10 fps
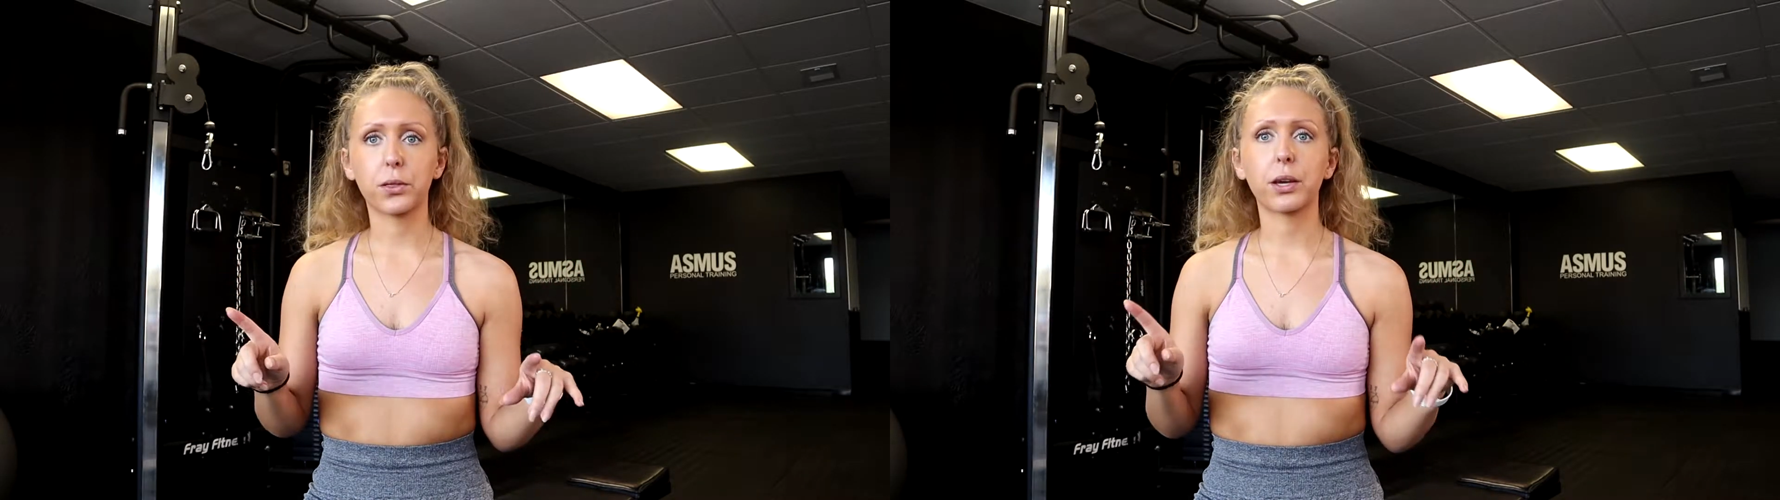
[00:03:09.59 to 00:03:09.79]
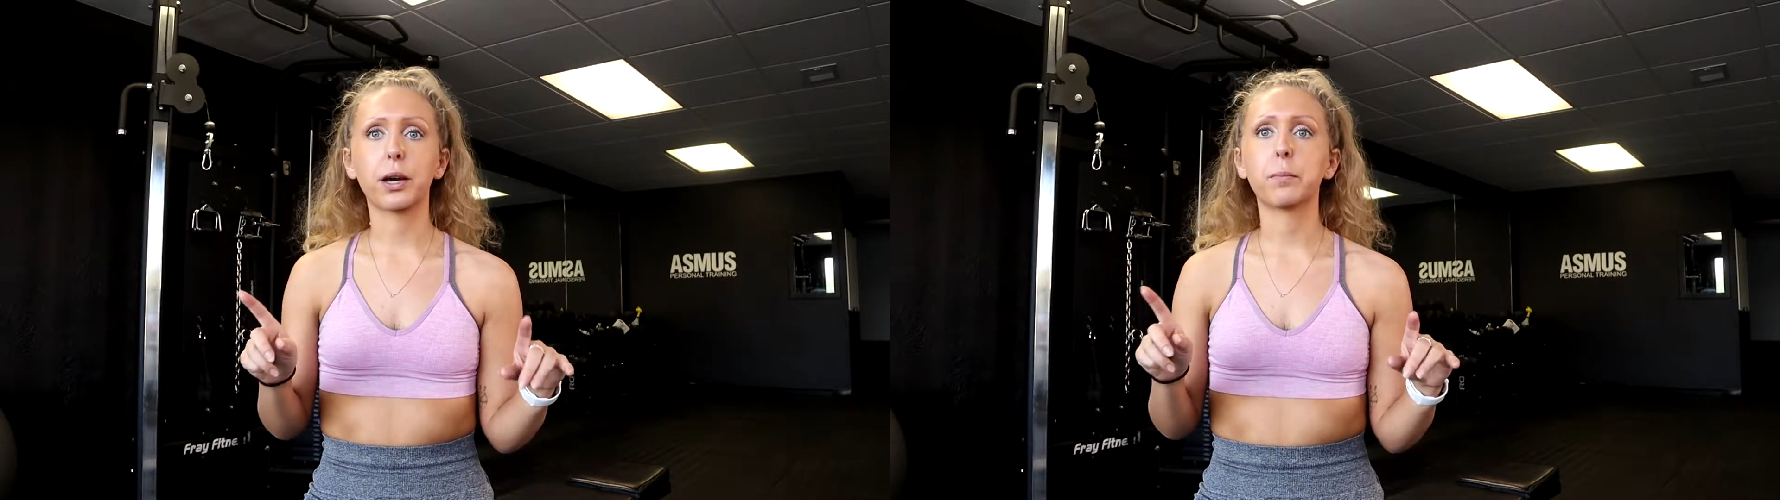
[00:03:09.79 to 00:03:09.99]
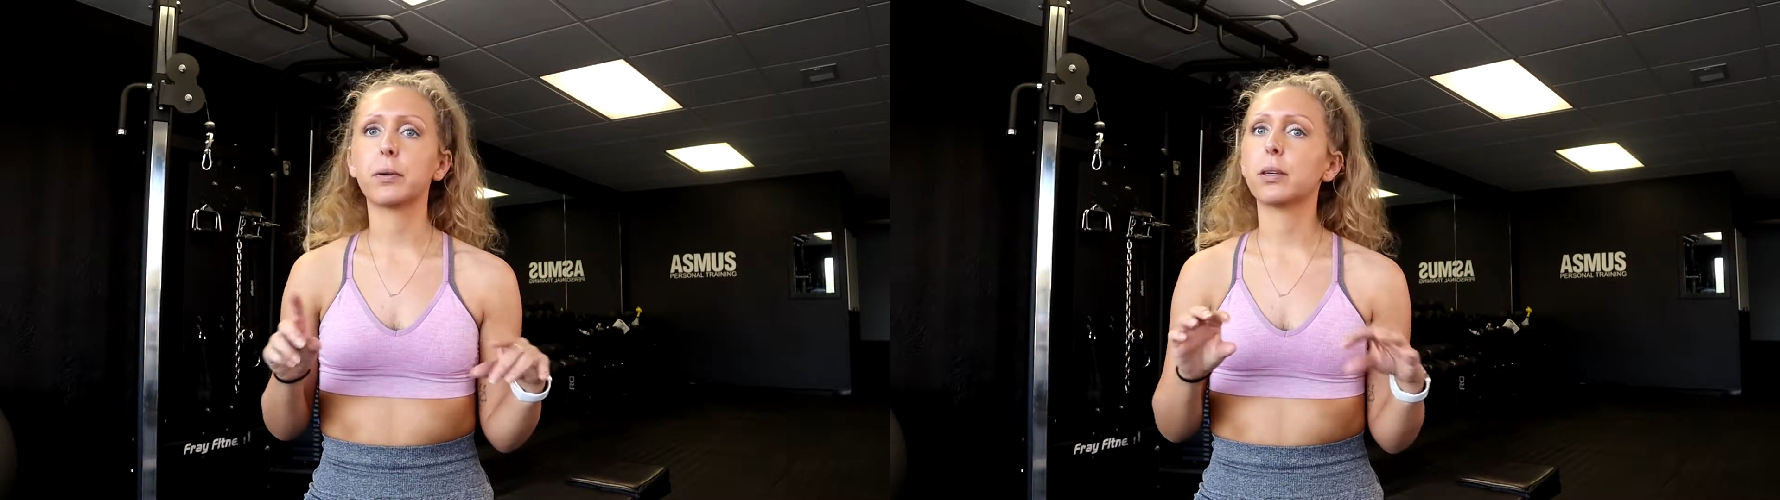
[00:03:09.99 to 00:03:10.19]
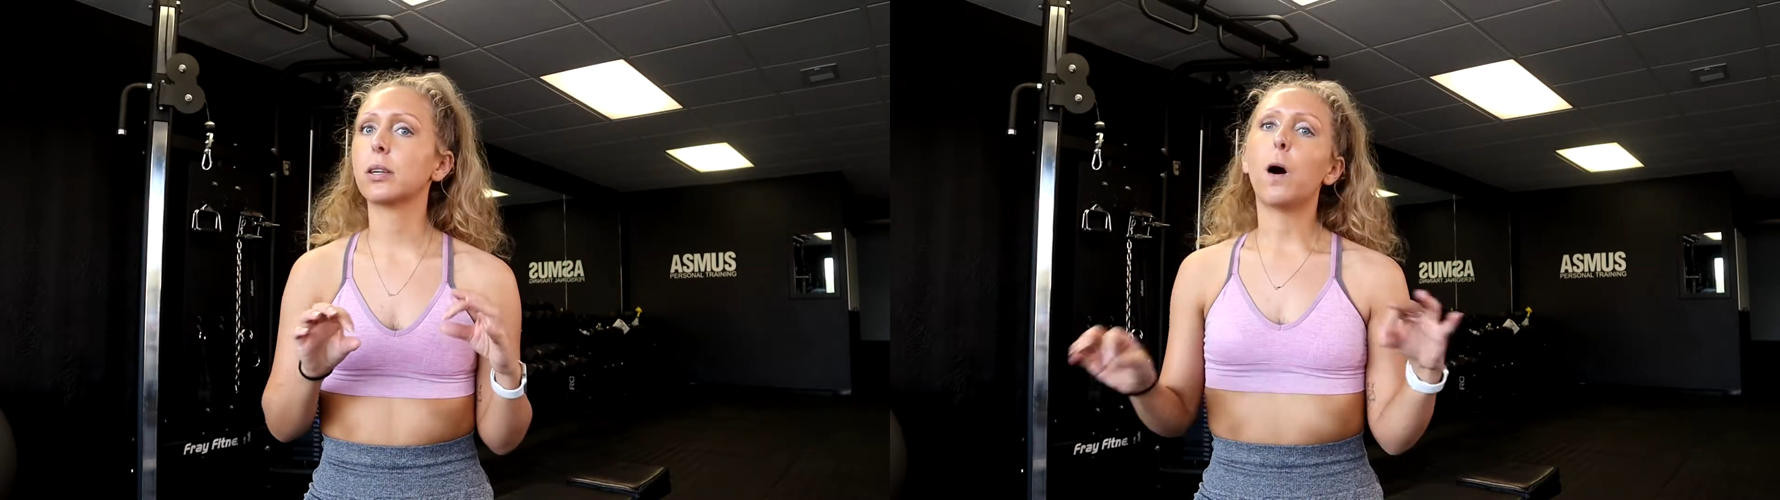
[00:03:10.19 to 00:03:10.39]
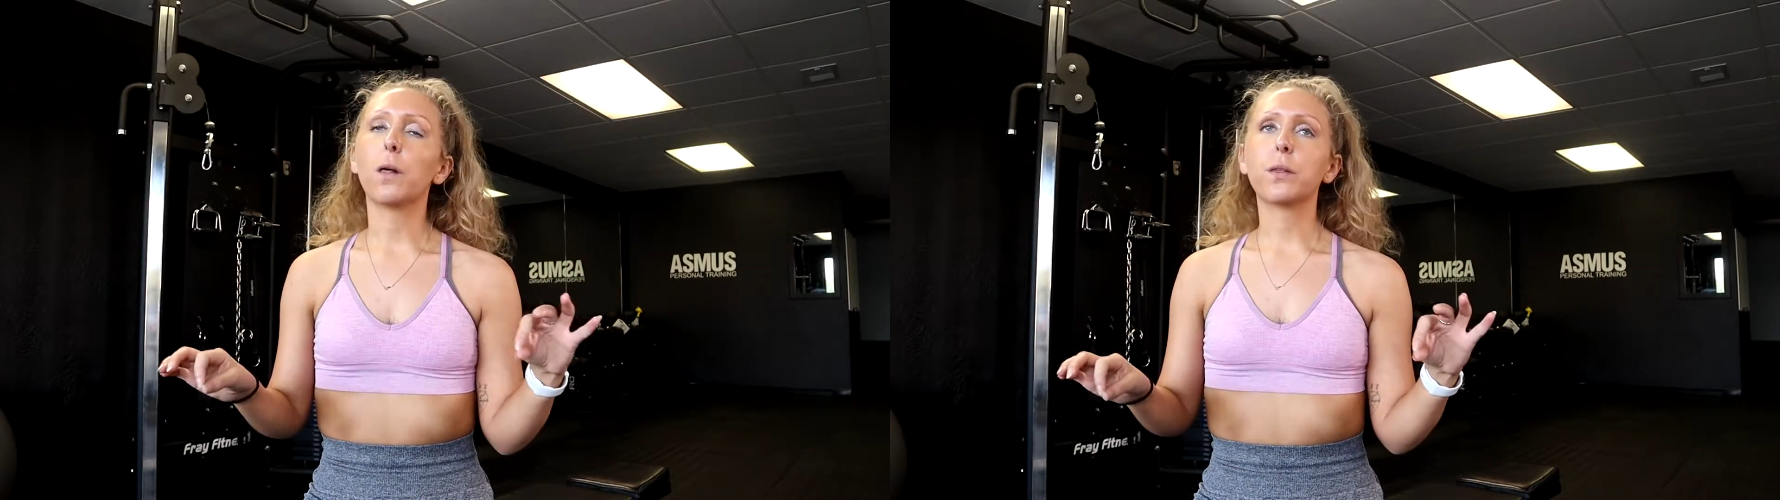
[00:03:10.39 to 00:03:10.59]

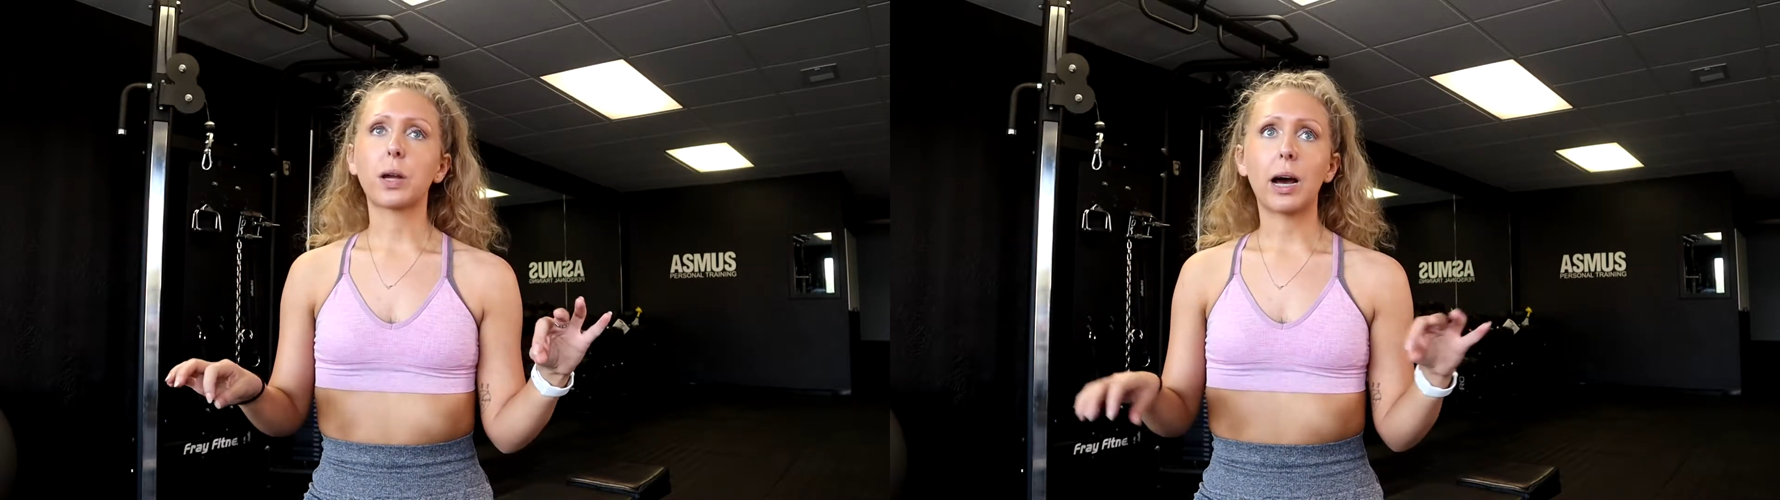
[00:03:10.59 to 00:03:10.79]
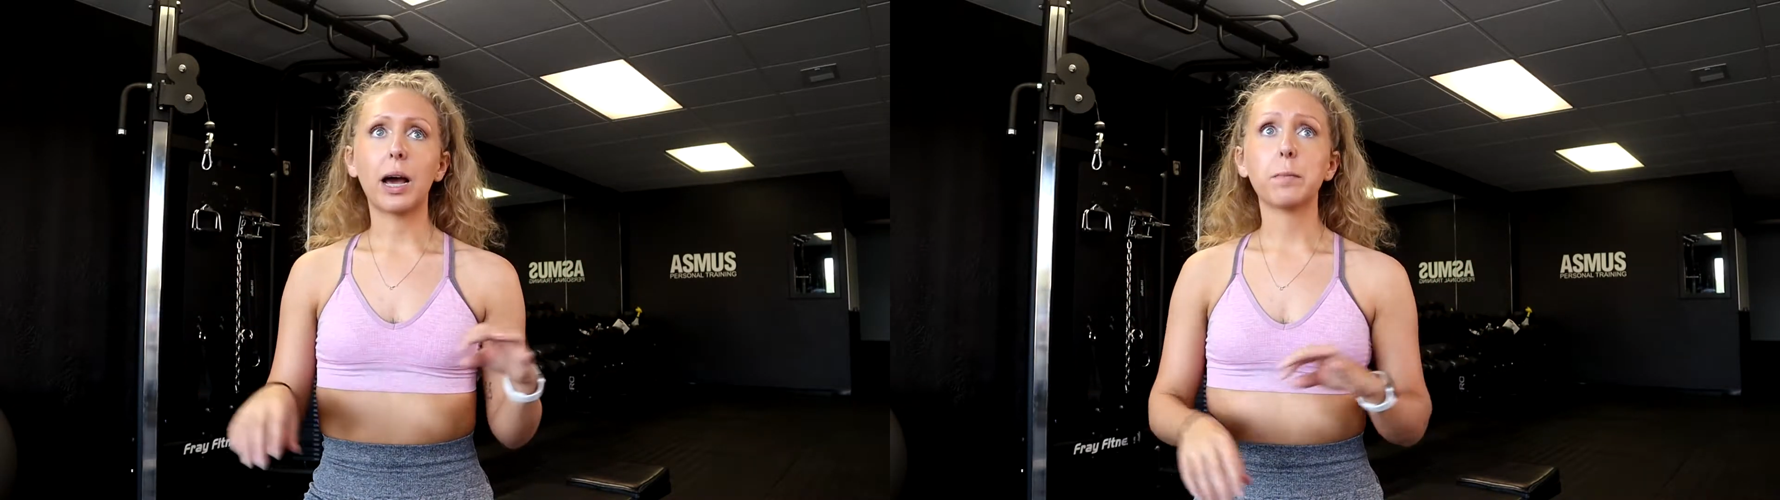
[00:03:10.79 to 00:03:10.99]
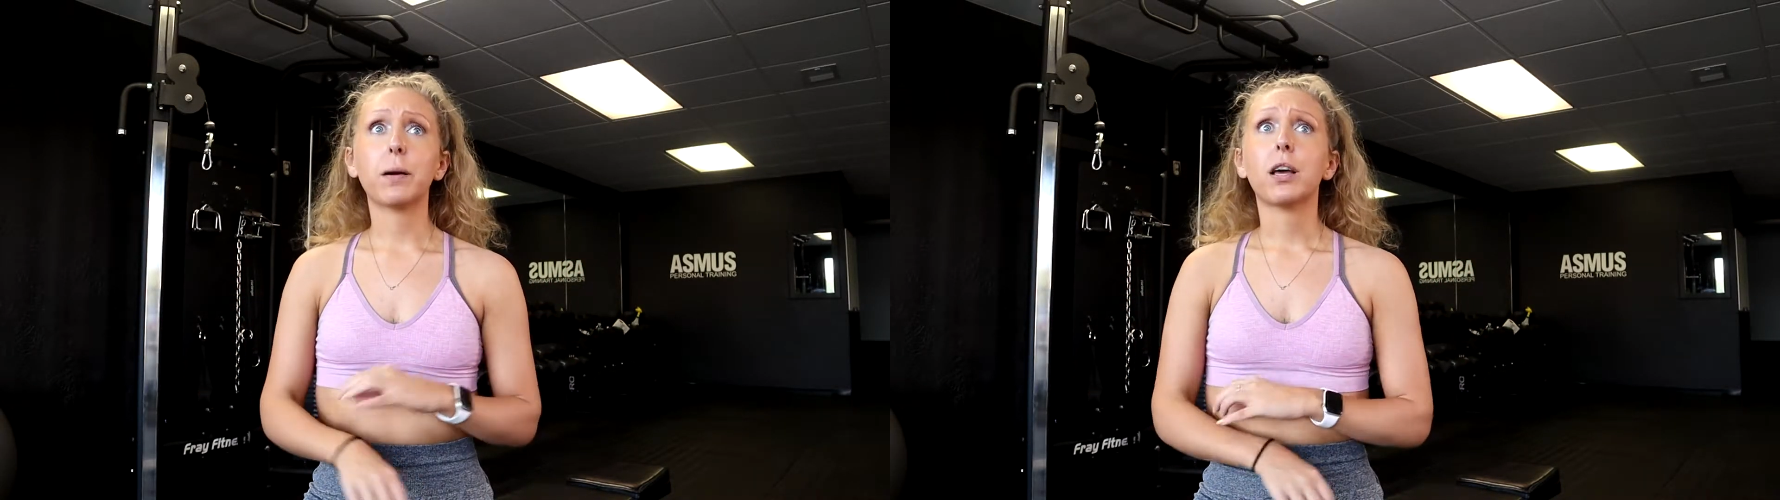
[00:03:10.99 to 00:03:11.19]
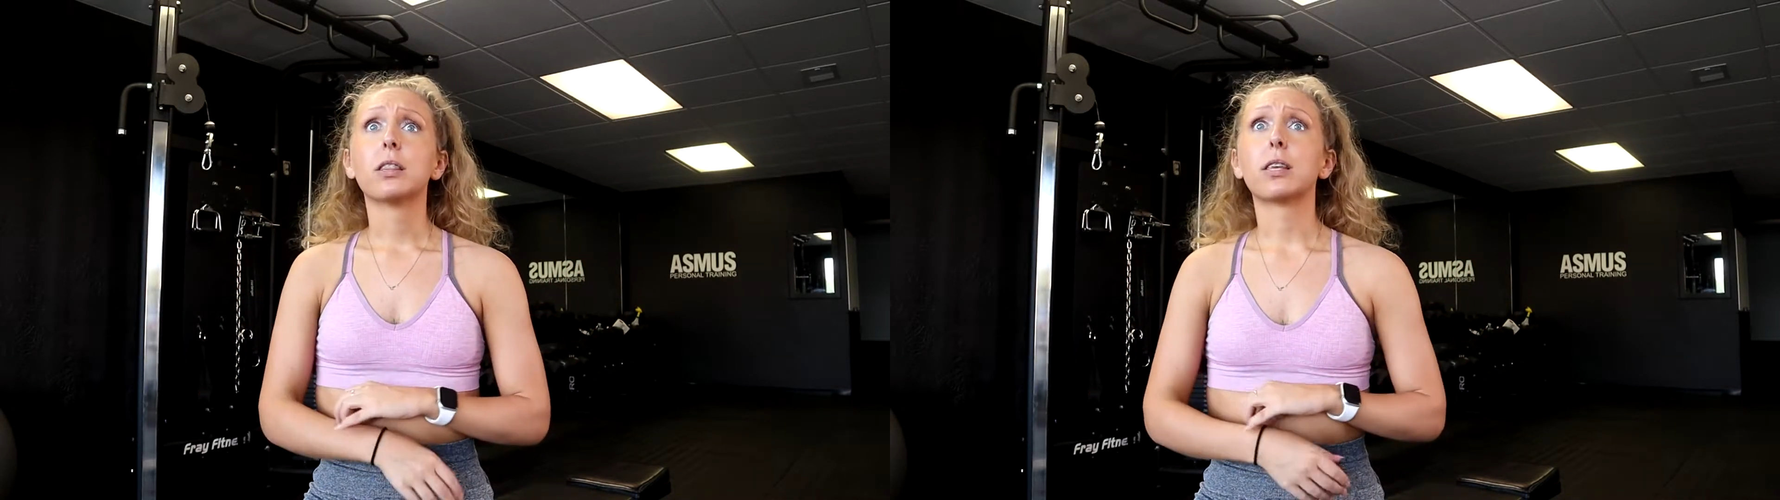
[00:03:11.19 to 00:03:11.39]
therapy all the time.